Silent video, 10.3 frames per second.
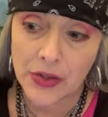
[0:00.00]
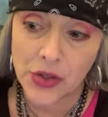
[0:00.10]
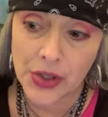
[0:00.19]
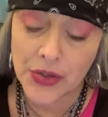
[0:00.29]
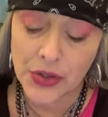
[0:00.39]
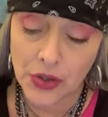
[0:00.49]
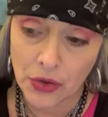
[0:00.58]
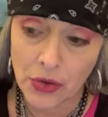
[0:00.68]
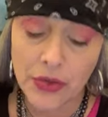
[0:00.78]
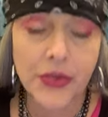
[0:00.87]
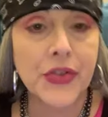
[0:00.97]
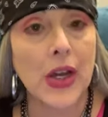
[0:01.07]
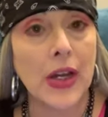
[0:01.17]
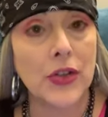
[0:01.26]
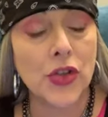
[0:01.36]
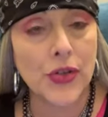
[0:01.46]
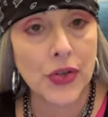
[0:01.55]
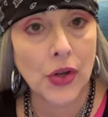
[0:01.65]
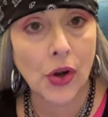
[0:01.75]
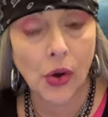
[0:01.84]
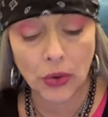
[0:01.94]
She's an earth sign. She's a
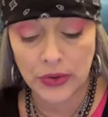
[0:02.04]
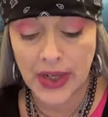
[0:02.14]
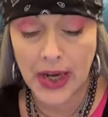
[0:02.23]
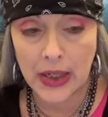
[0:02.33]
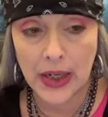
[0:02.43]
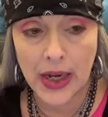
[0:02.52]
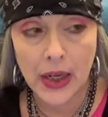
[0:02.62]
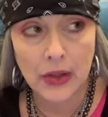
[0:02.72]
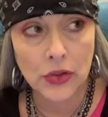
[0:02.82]
cold day in hell.